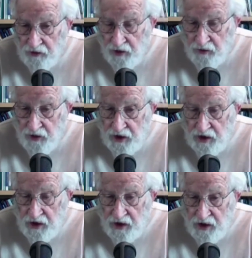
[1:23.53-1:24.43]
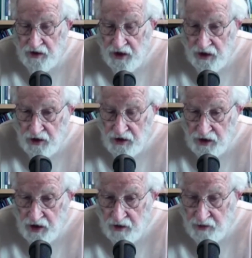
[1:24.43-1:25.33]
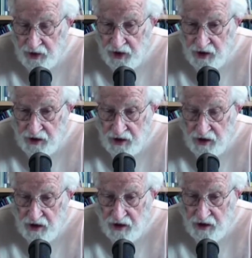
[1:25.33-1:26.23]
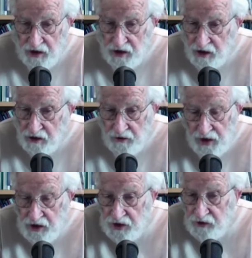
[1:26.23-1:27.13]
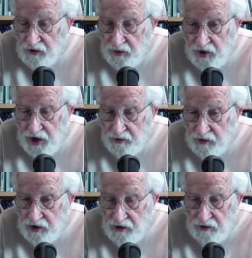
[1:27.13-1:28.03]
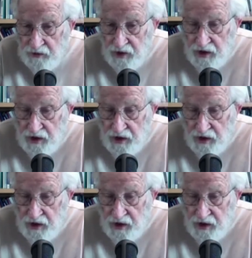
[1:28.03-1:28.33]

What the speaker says: from the Sanders campaign, ranging from them to